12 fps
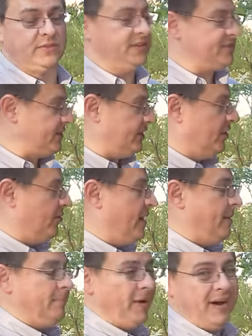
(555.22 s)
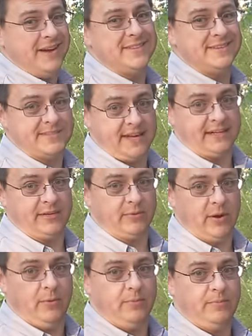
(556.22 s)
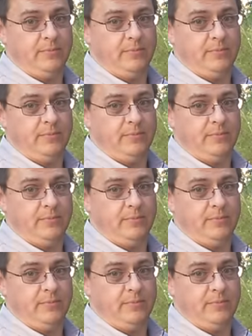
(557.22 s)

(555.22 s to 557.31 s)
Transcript: for this to go behind the second row.